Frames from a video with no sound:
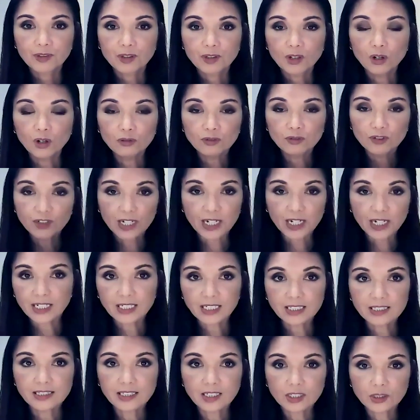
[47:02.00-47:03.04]
overnight
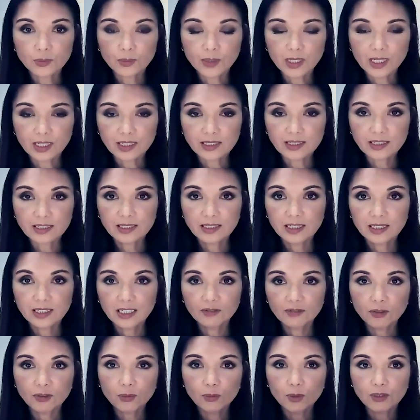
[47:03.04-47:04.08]
in 6 weeks
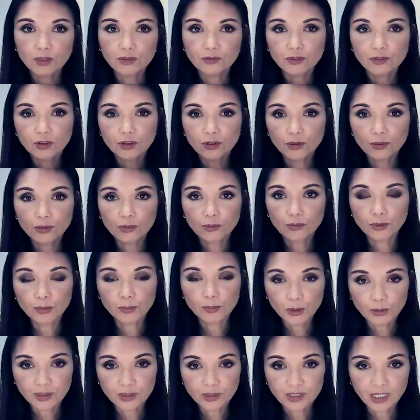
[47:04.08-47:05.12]
if it weren't for
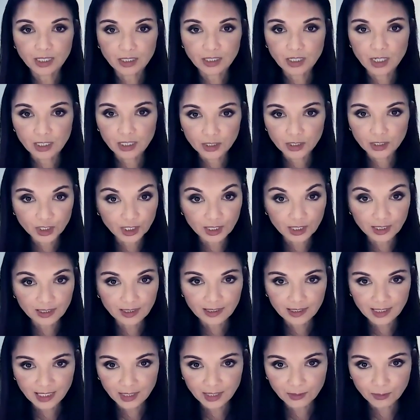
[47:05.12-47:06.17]
remote
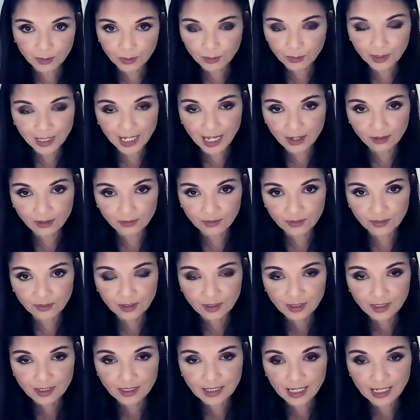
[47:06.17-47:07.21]
technology like what we have
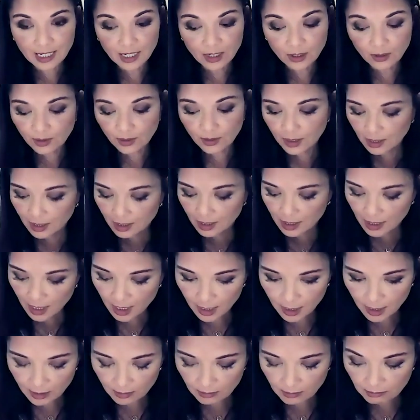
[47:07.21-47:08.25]
now?
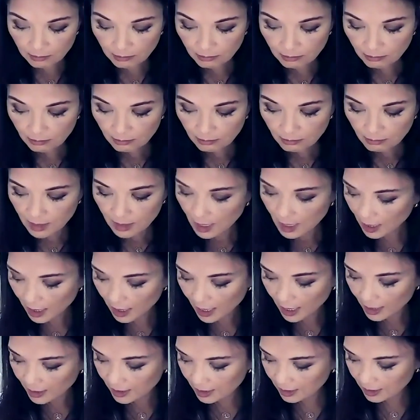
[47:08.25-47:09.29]

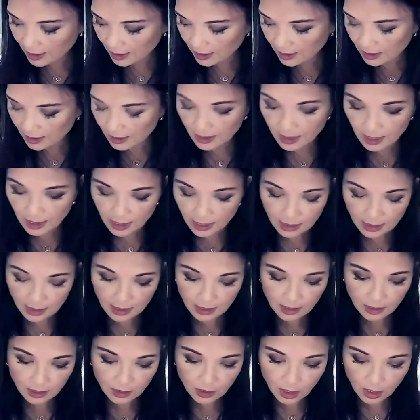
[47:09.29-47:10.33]
I think that
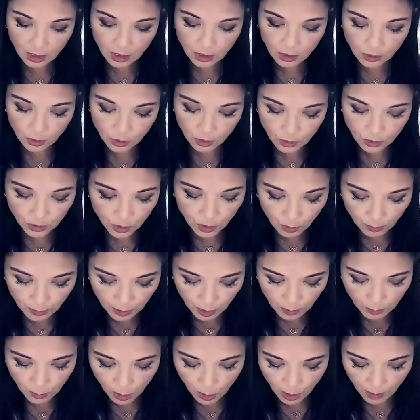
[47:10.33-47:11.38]
there's so
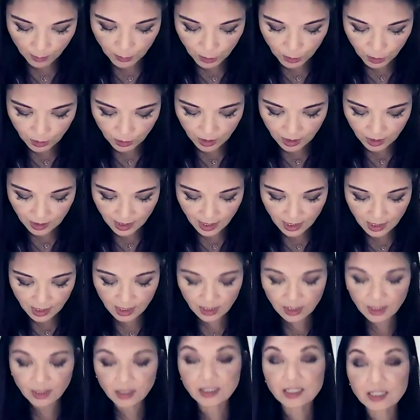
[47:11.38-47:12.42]
much more opportunities. I
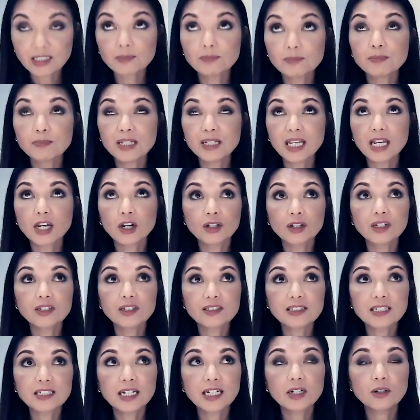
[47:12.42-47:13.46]
think that some big
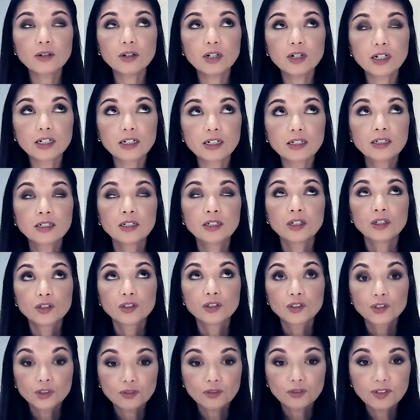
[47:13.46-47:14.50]
areas now are
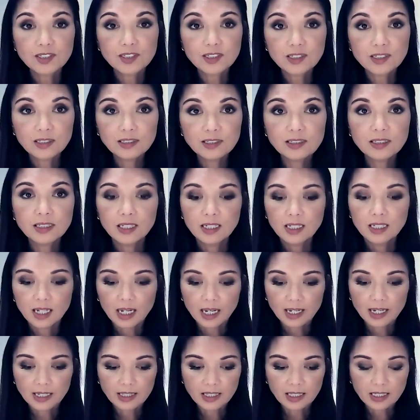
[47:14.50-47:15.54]
services.
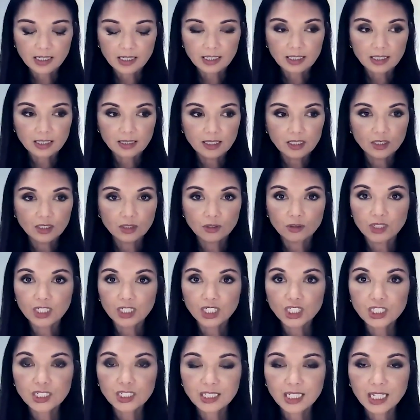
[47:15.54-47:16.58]
I think
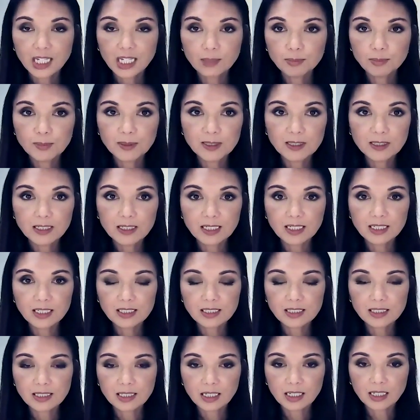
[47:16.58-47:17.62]
integration
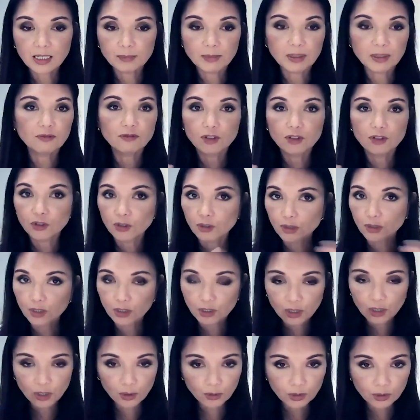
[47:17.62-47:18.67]
capabilities, if you're
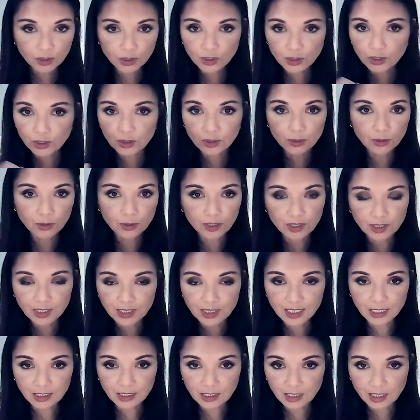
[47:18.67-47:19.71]
a coder or in the
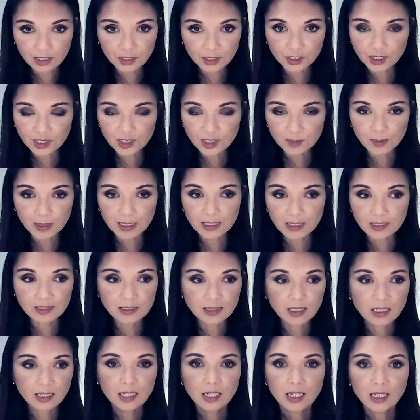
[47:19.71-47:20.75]
technology
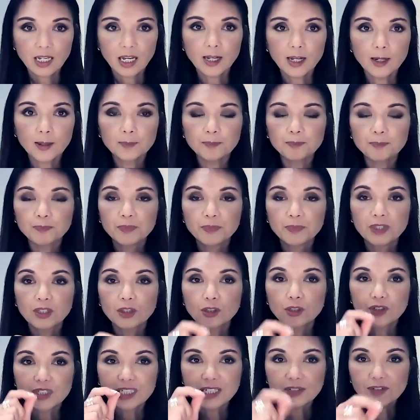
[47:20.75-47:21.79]
space,
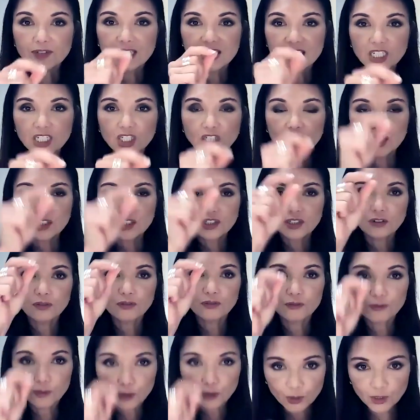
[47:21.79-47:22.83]
there's even niches of
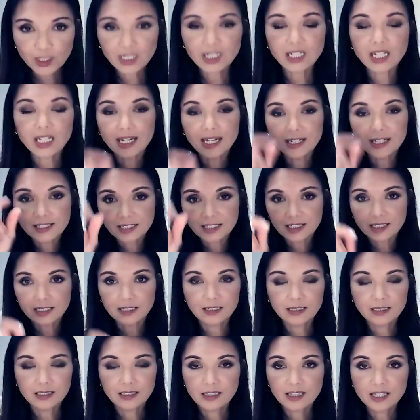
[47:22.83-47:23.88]

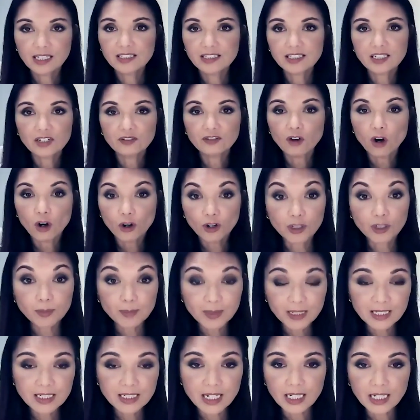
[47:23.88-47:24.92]
verticalizing things that are already
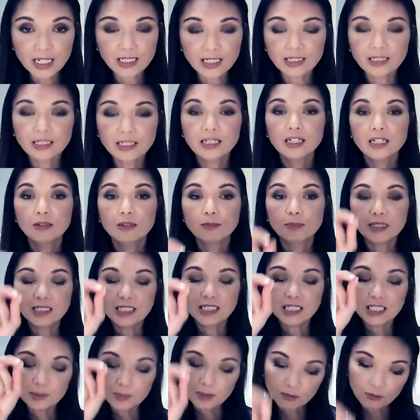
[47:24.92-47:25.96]
being done, but
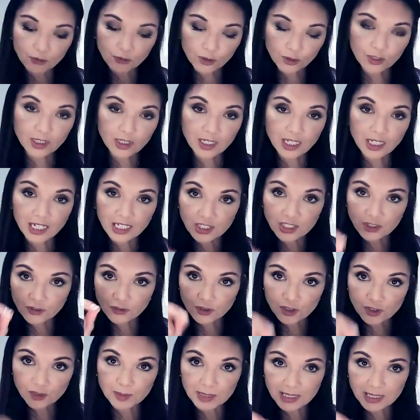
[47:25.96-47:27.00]
need to be verticalized
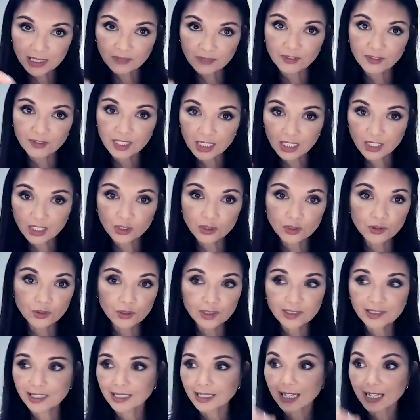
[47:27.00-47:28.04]
for specific
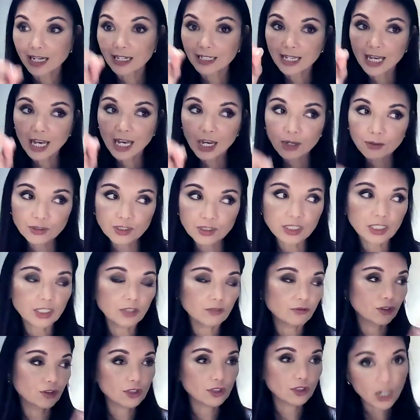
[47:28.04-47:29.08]
industries like accounting
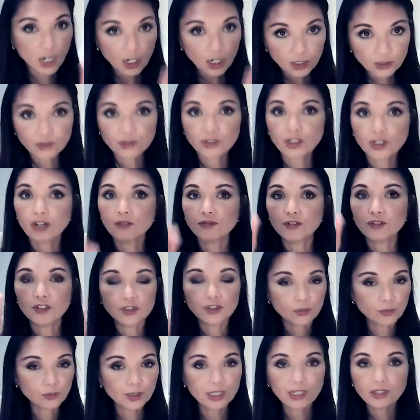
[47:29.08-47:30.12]
for the doctor's office
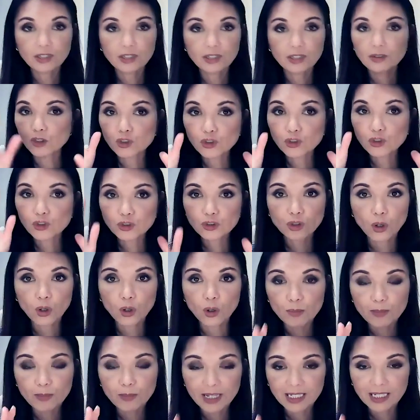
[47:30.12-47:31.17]
or what. There's
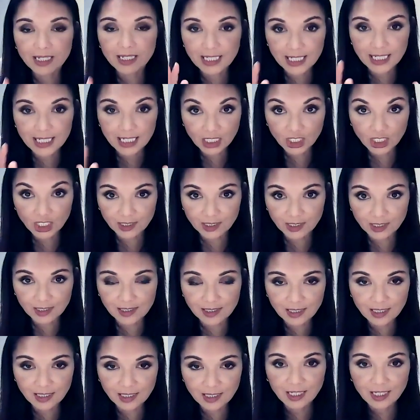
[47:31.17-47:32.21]
so many
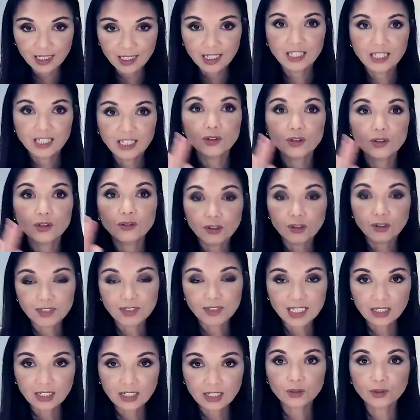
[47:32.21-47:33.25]
niches. And so if you have a
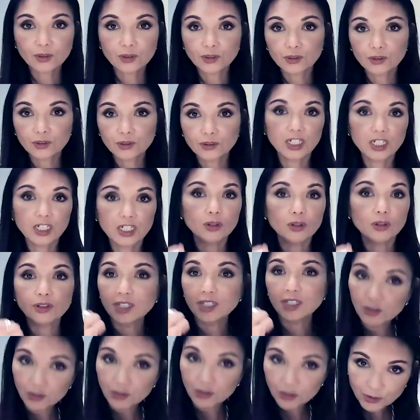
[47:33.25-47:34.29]
technical degree or you
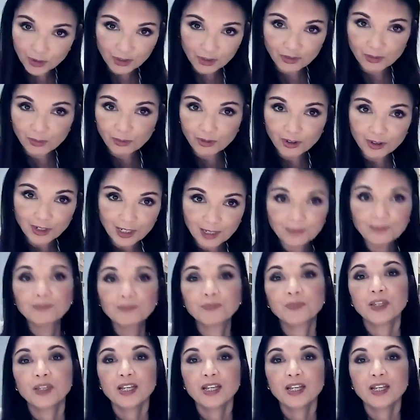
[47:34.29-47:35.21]
get a degree from Ronna,